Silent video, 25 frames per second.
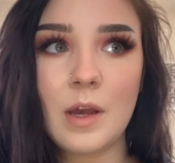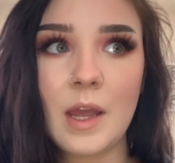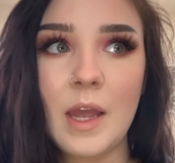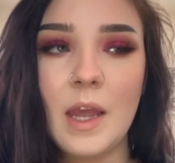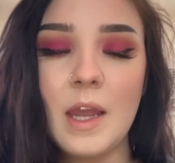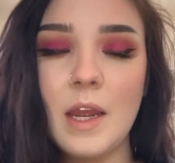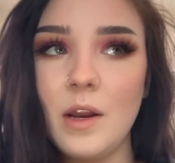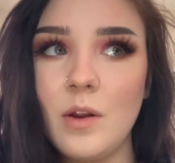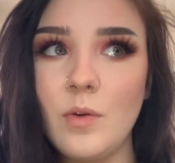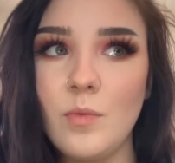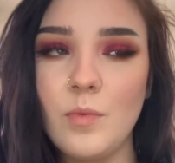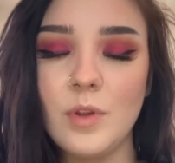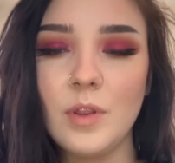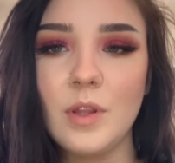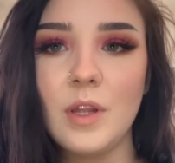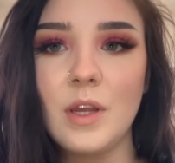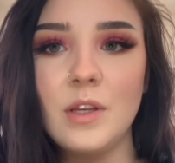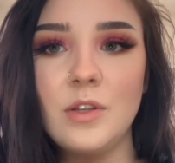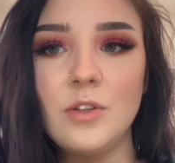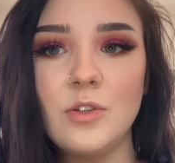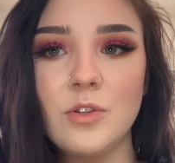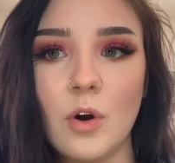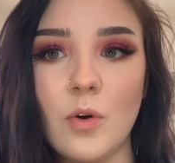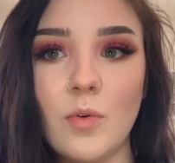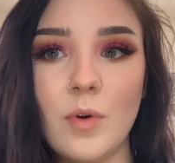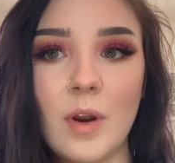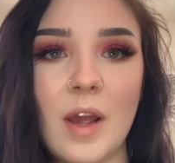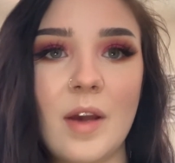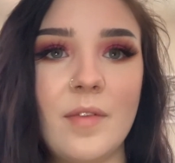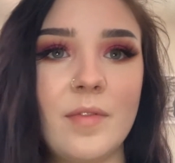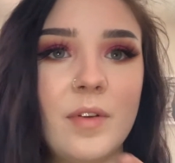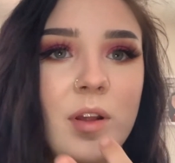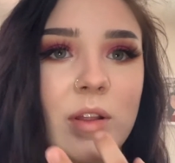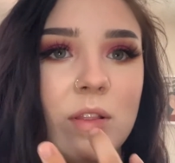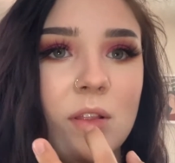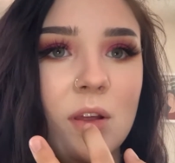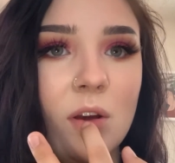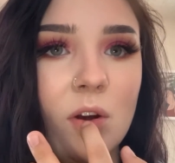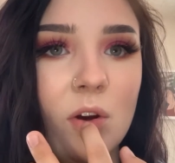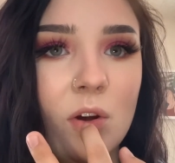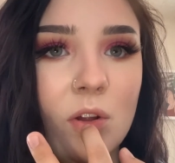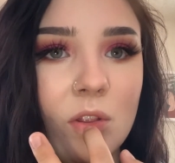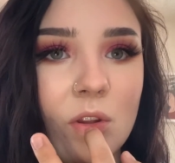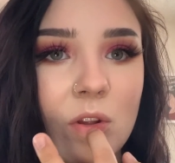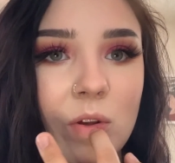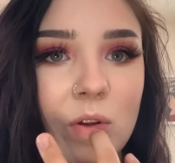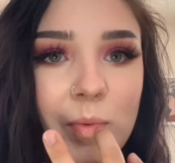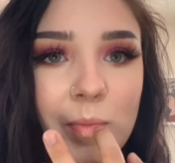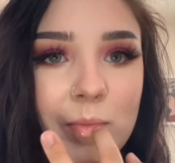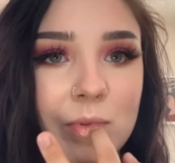it when they don't have anything on
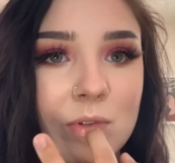them,